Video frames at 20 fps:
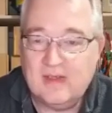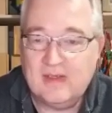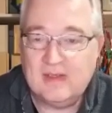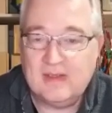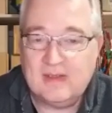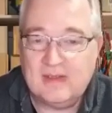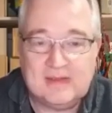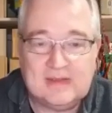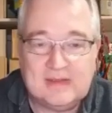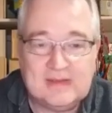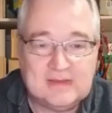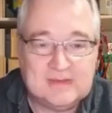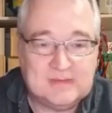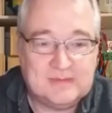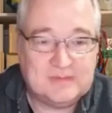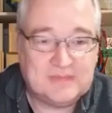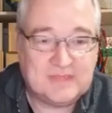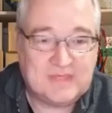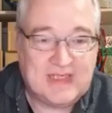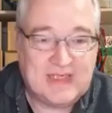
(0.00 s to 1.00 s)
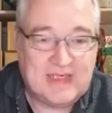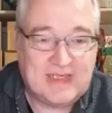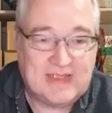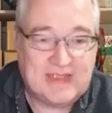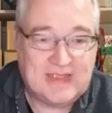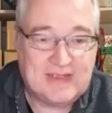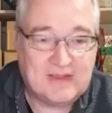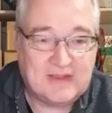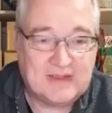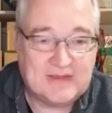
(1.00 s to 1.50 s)

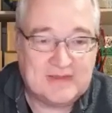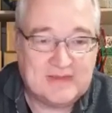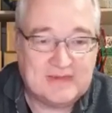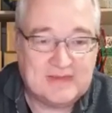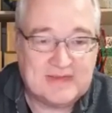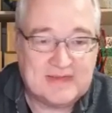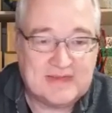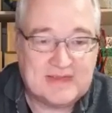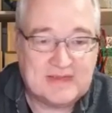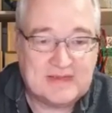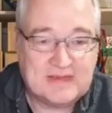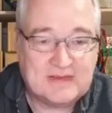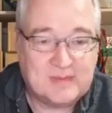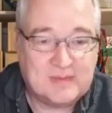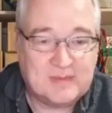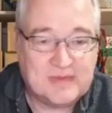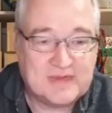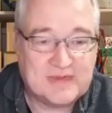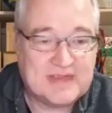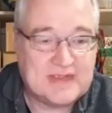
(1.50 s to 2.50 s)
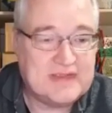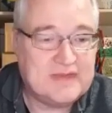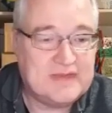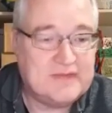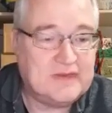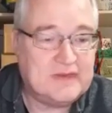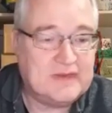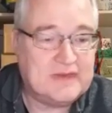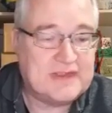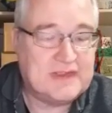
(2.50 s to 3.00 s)
Also this Commodore
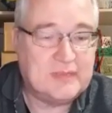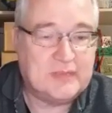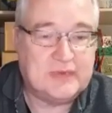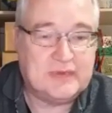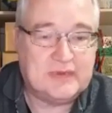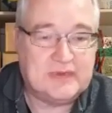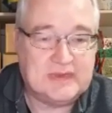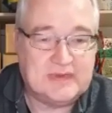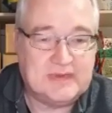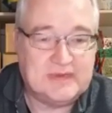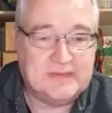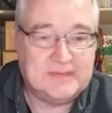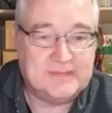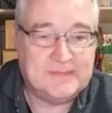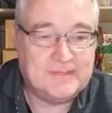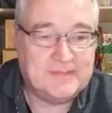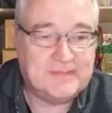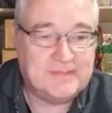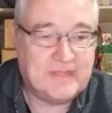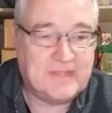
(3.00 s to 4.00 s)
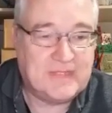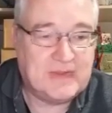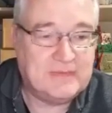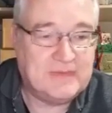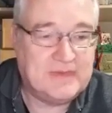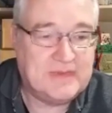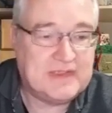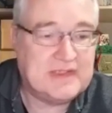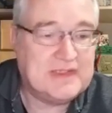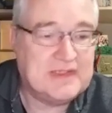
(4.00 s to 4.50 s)
64 is supported,
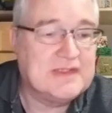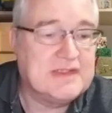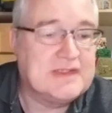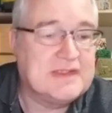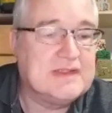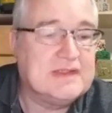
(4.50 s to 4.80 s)
which is